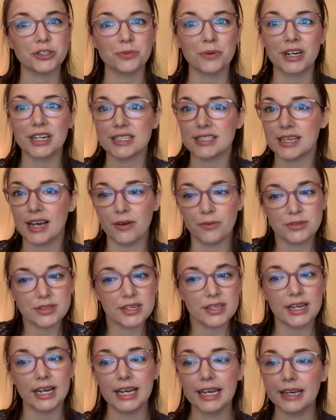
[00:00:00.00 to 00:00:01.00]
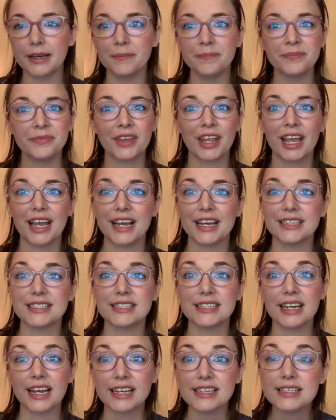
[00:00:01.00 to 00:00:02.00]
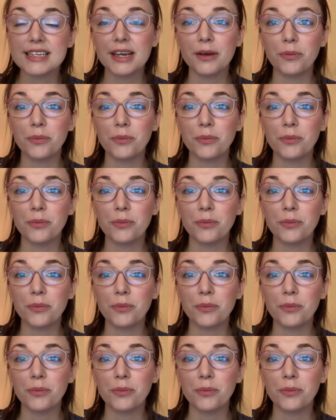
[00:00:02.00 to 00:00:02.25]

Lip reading: what it sounds like. It's an essay